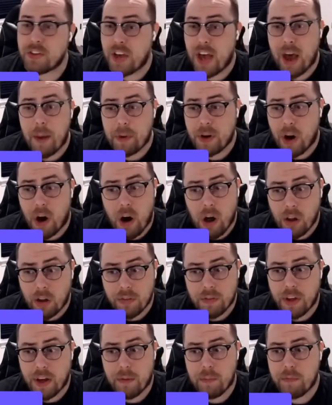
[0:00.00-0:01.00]
it doesn't happen
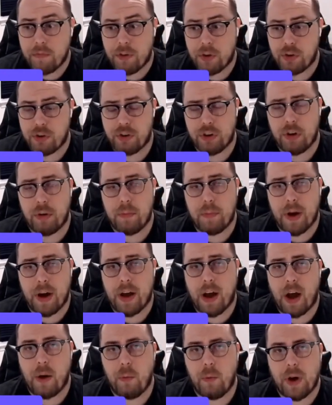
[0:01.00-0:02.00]
to all of them for
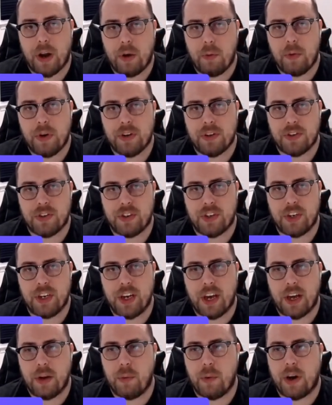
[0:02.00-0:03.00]
sure, but what I will
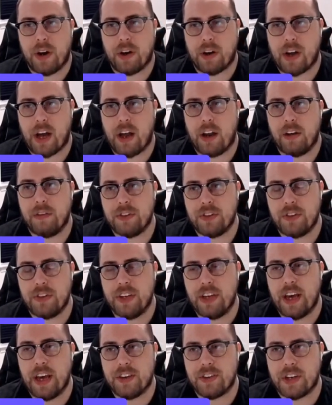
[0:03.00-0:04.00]
see and what I'll kind
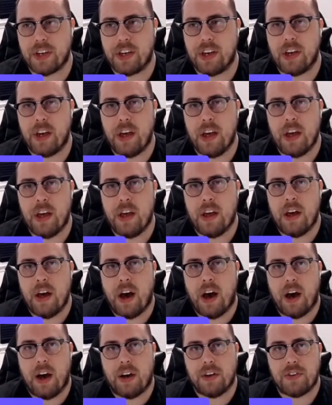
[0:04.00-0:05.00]
of see as a
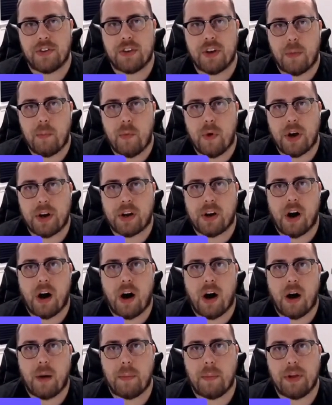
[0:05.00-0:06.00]

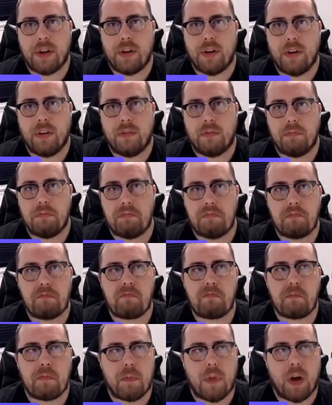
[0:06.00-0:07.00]
somewhat common,
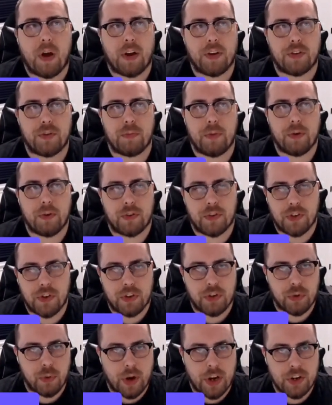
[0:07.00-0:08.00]
I
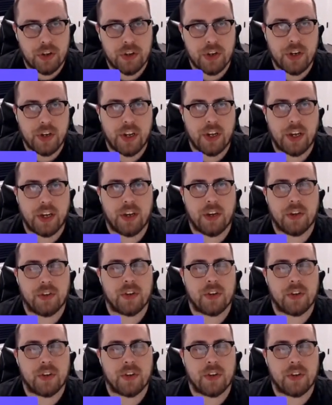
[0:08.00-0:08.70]
suppose, situation